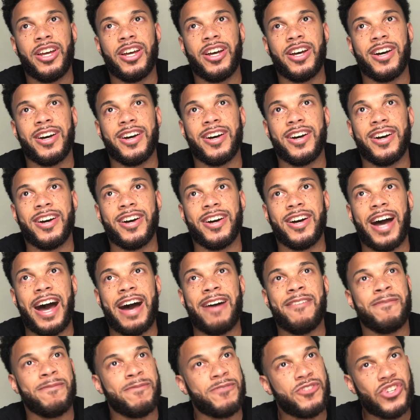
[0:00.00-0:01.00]

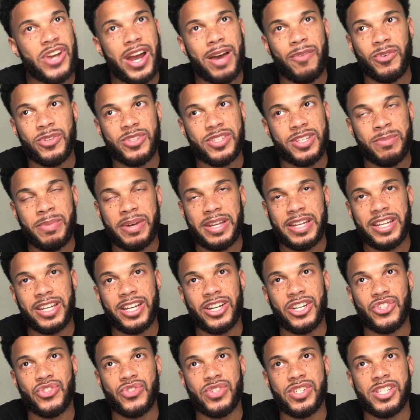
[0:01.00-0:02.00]
I've traveled to many
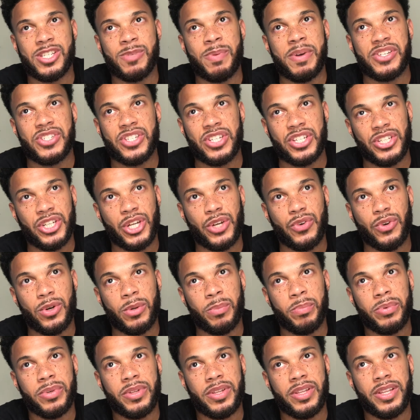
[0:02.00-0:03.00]
countries, especially in
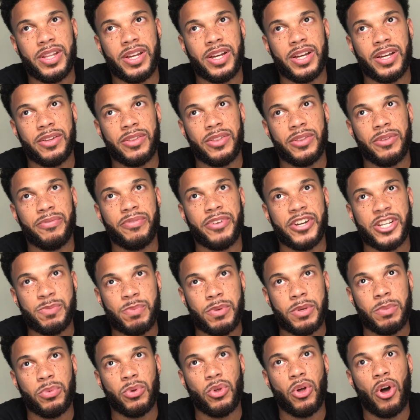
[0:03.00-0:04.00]
Europe. The French
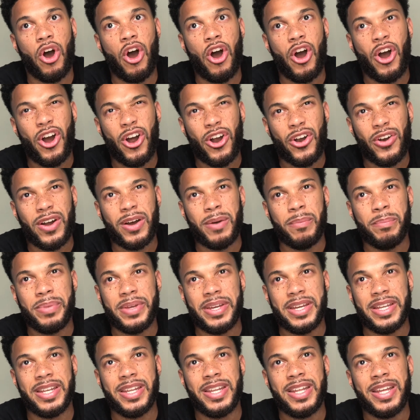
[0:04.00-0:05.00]
people are a
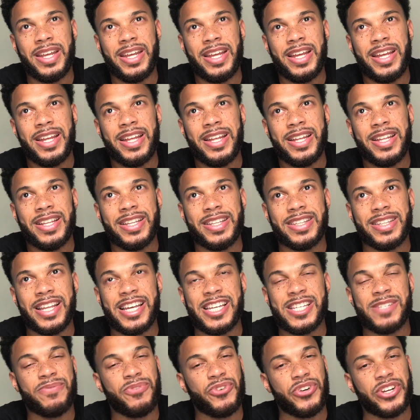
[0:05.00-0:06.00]
bit
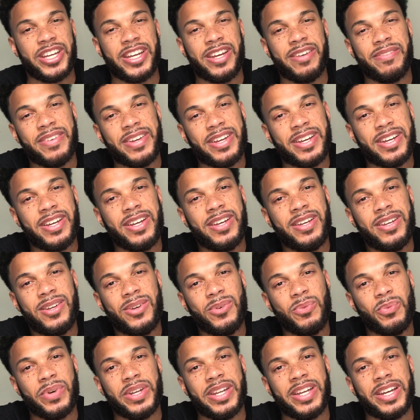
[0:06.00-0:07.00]
less forgiving
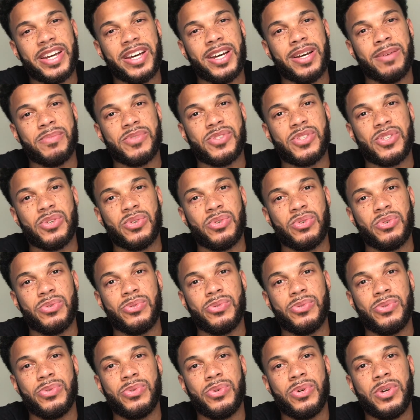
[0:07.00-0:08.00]
when it comes
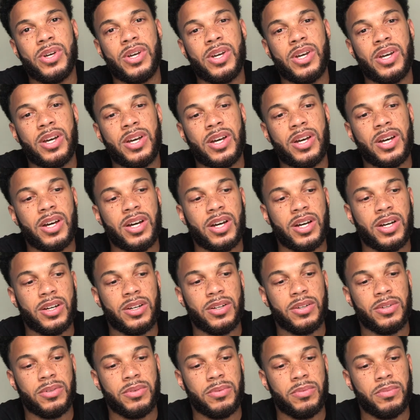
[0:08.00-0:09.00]
to
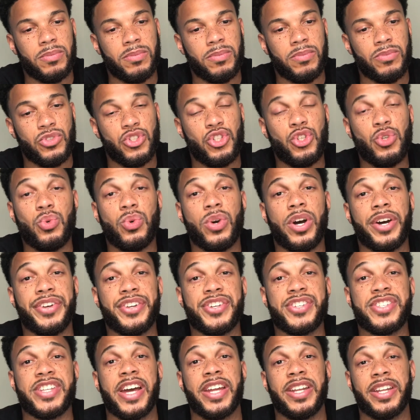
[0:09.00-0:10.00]
you
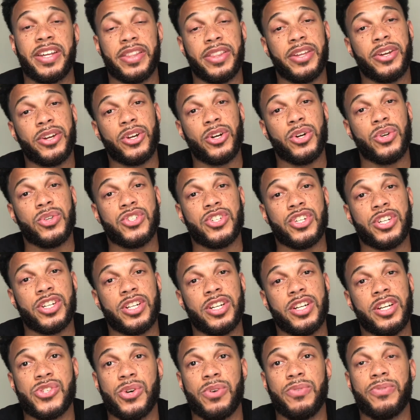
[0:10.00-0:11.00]
understanding their culture.
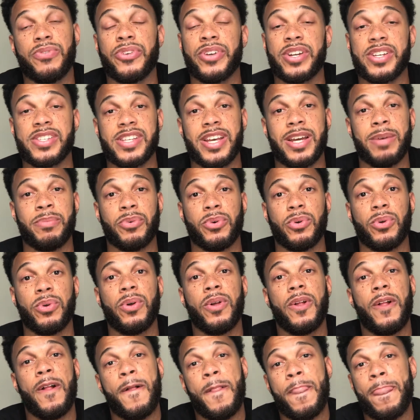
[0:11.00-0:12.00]
So for example,
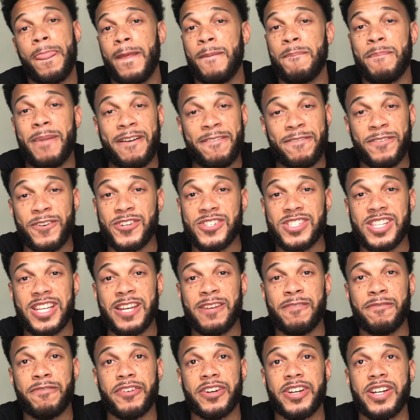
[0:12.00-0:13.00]
my first day in
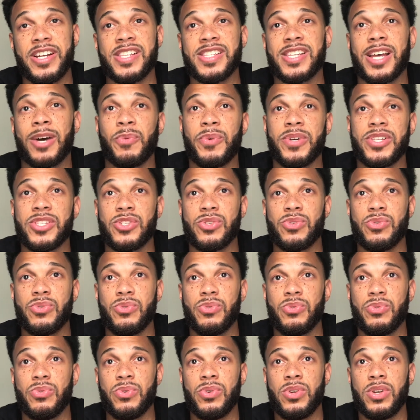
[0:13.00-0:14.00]
France, I went
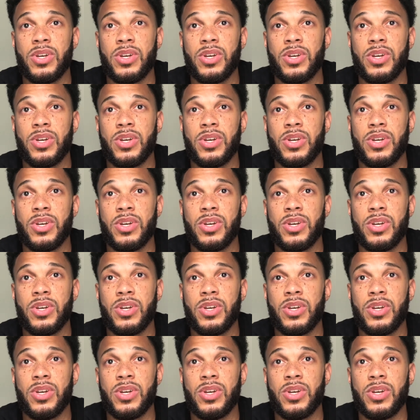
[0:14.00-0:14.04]
to